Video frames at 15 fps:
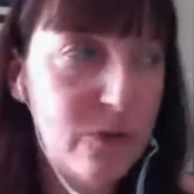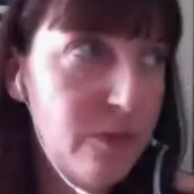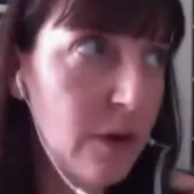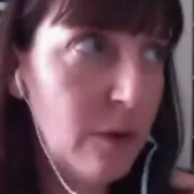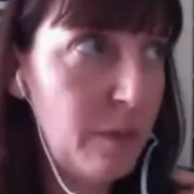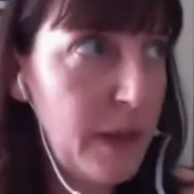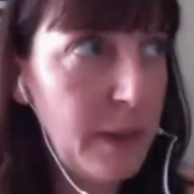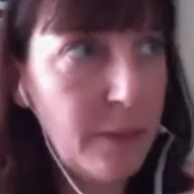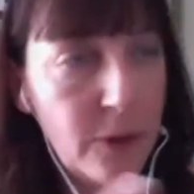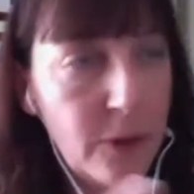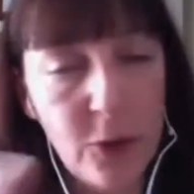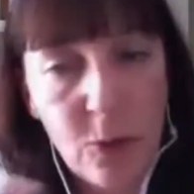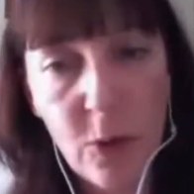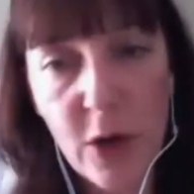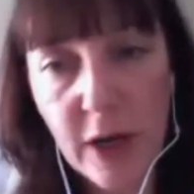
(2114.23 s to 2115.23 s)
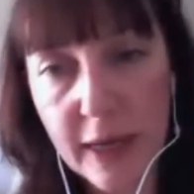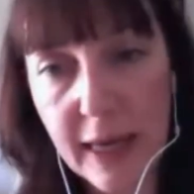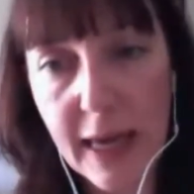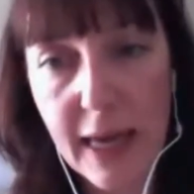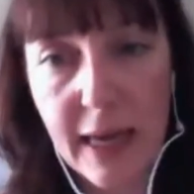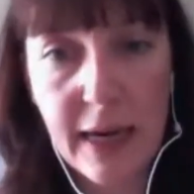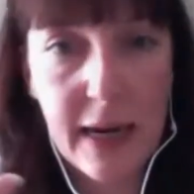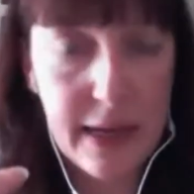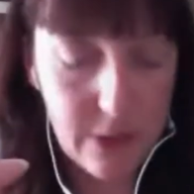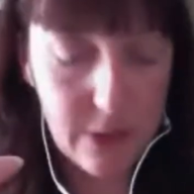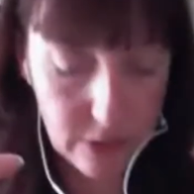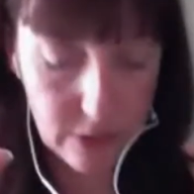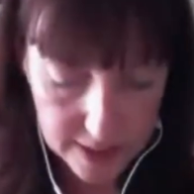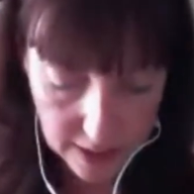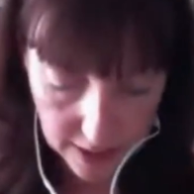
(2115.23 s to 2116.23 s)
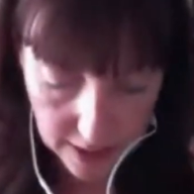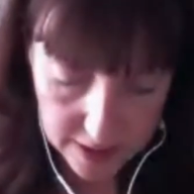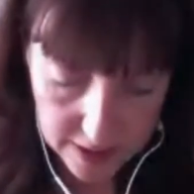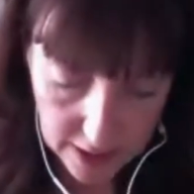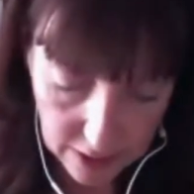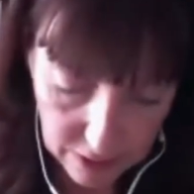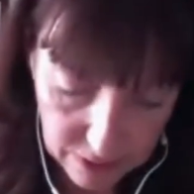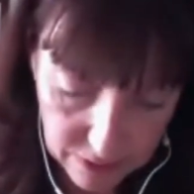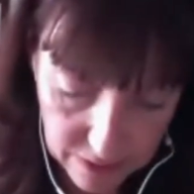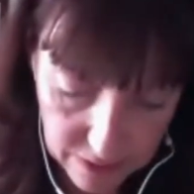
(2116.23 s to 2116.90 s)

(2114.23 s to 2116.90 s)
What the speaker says: or people who work at, and all this kind of stuff.